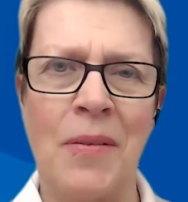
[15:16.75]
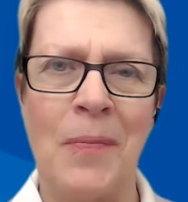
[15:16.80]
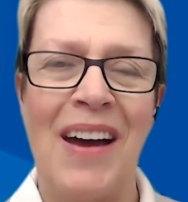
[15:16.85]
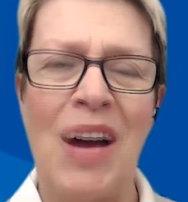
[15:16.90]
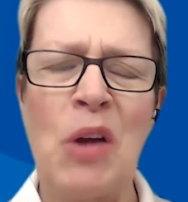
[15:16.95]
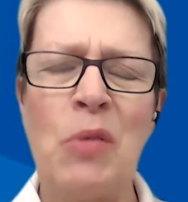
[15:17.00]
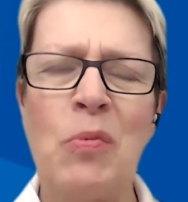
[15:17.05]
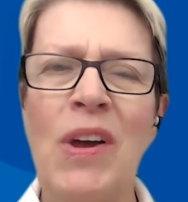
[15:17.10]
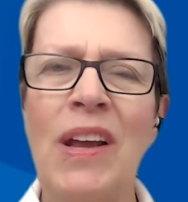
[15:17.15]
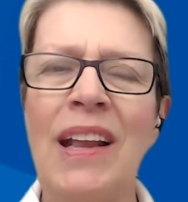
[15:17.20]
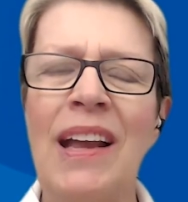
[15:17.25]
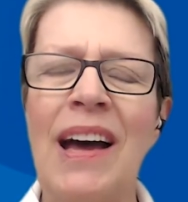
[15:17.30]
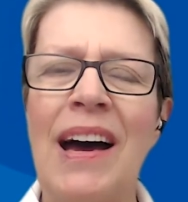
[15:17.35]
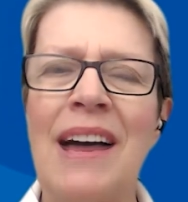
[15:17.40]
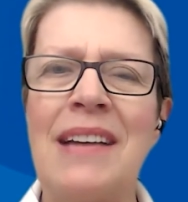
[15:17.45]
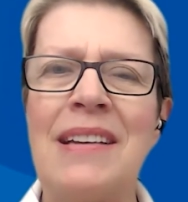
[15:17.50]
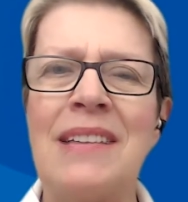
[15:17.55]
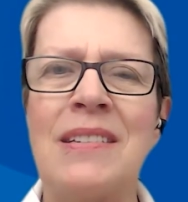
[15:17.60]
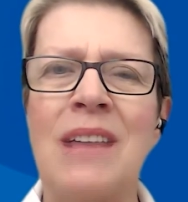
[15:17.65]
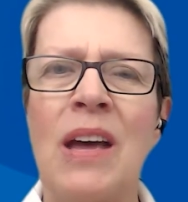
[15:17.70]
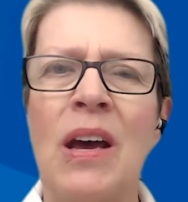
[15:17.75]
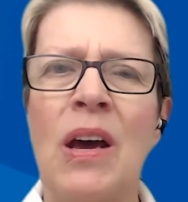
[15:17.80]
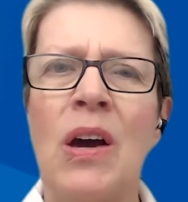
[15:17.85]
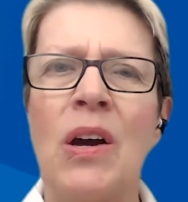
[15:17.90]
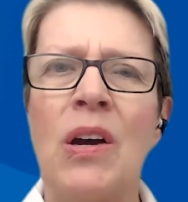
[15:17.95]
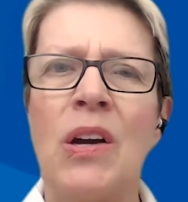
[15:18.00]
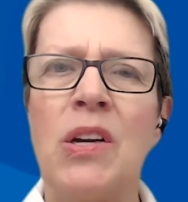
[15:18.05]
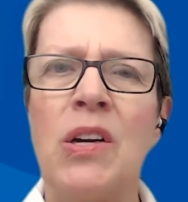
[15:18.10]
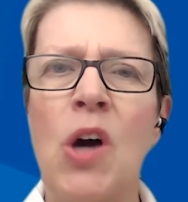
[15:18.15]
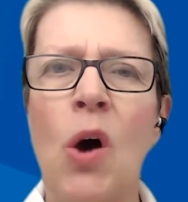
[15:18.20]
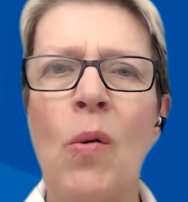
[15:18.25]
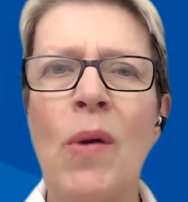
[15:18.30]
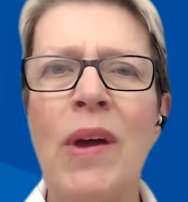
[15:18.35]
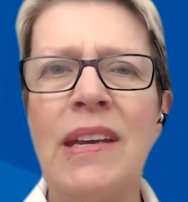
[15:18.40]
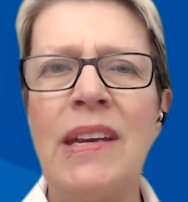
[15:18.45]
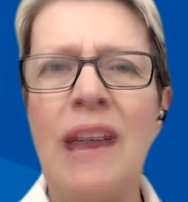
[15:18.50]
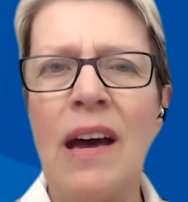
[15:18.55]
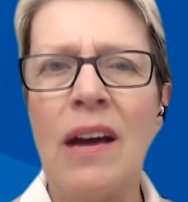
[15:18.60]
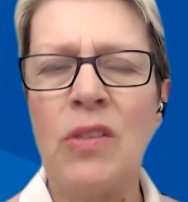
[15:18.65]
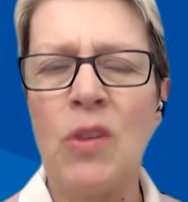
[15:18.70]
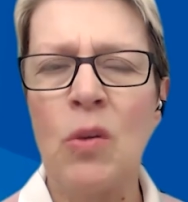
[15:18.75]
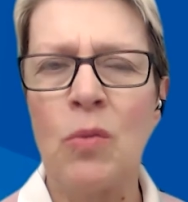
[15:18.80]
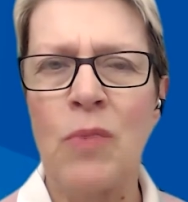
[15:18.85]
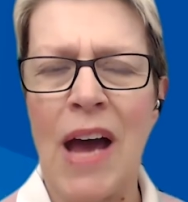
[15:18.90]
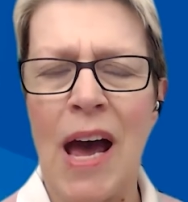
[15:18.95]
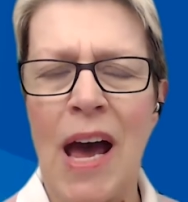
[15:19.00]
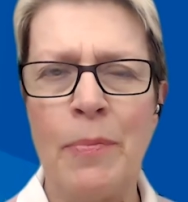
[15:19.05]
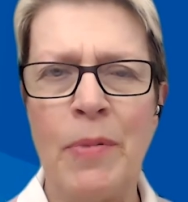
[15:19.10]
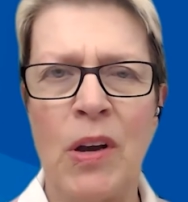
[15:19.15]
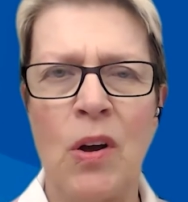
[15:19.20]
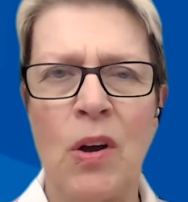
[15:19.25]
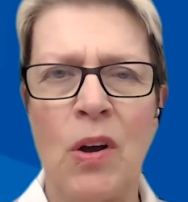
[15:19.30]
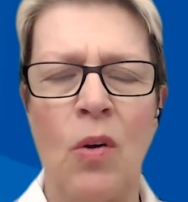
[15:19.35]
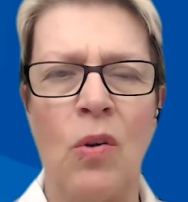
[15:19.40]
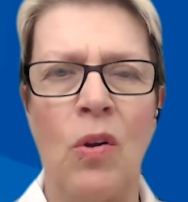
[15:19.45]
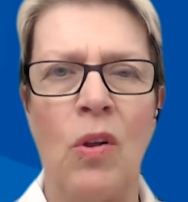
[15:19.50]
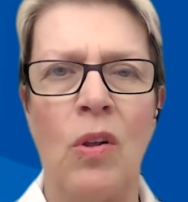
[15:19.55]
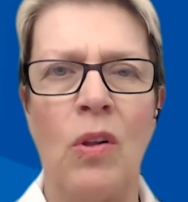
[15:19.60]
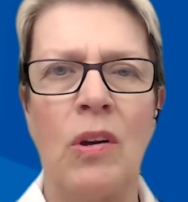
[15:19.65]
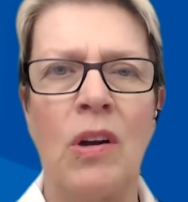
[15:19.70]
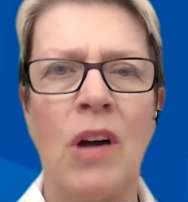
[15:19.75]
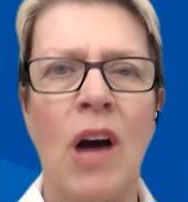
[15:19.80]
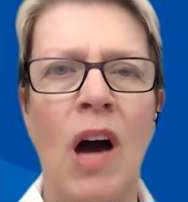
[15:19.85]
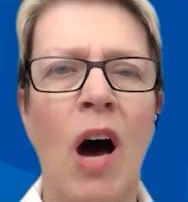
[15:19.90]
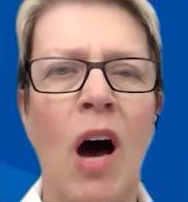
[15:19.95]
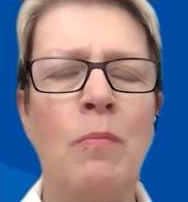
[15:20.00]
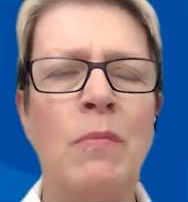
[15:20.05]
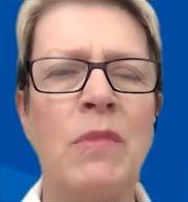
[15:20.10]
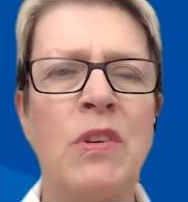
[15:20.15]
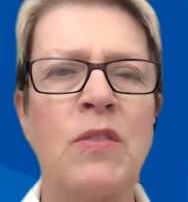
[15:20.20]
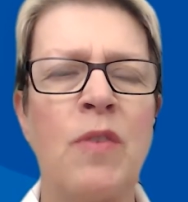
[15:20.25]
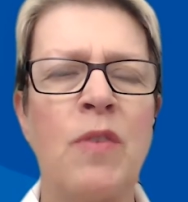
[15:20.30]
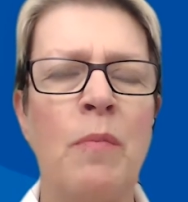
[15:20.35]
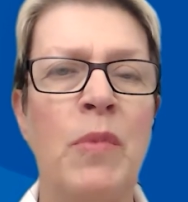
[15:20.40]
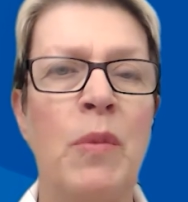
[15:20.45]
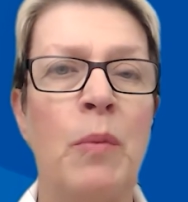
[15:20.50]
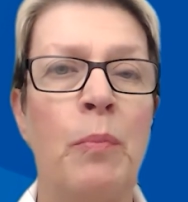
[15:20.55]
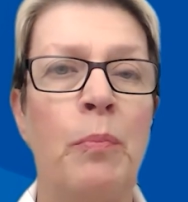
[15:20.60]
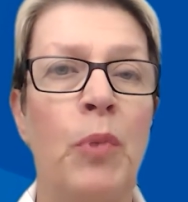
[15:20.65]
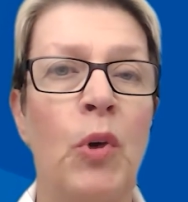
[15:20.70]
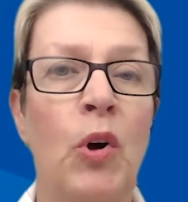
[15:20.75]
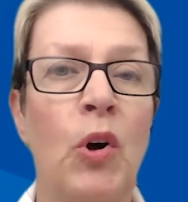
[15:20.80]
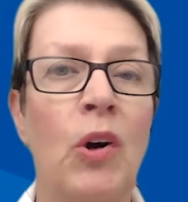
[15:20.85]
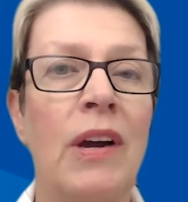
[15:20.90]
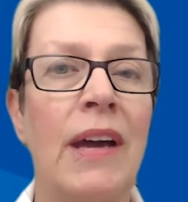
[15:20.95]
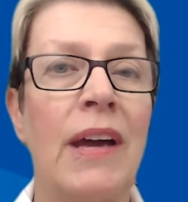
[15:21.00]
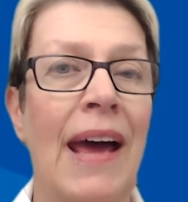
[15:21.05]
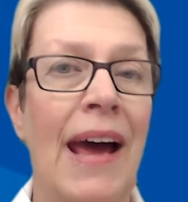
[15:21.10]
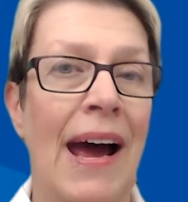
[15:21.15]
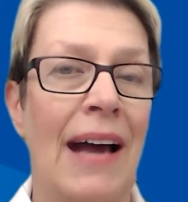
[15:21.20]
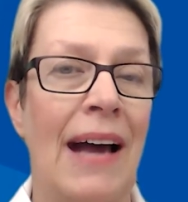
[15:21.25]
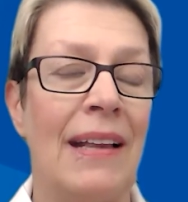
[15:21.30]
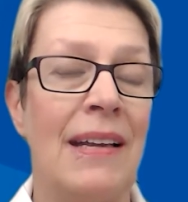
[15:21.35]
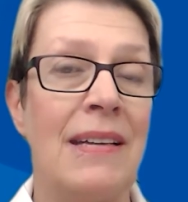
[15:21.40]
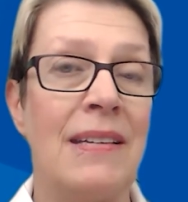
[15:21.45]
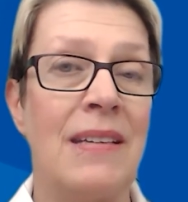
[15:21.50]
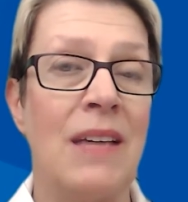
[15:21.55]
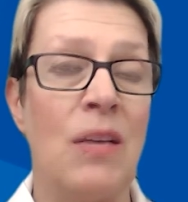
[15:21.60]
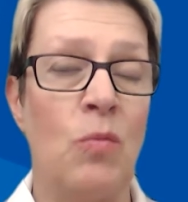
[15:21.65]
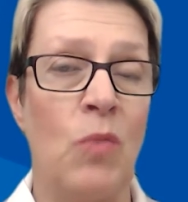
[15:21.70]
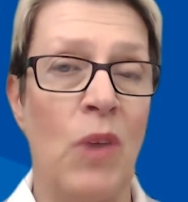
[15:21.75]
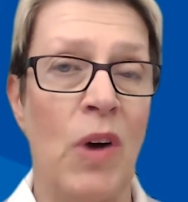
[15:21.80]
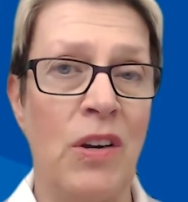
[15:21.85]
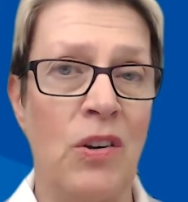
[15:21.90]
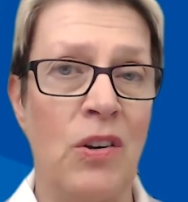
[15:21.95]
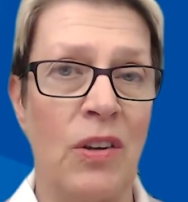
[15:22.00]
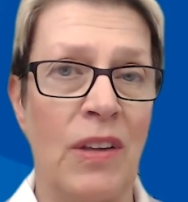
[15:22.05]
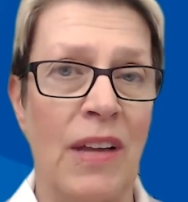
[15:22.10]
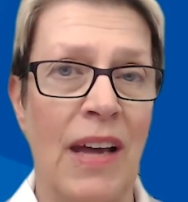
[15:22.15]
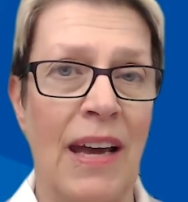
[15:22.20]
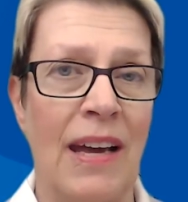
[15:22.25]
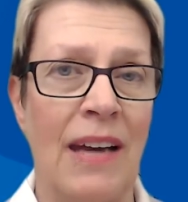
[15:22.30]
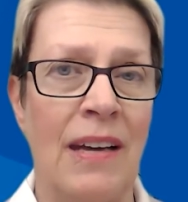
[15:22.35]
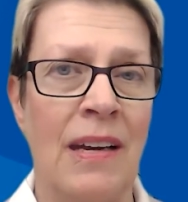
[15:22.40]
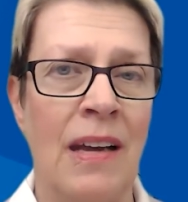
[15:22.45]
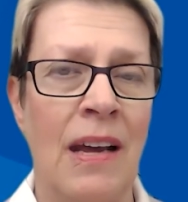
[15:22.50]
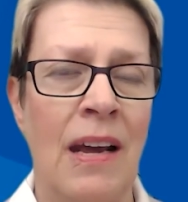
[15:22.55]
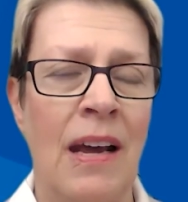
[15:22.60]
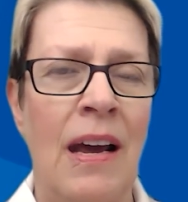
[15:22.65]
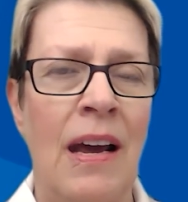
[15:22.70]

I realized going down the rabbit hole comes from the book Alice in Wonderland,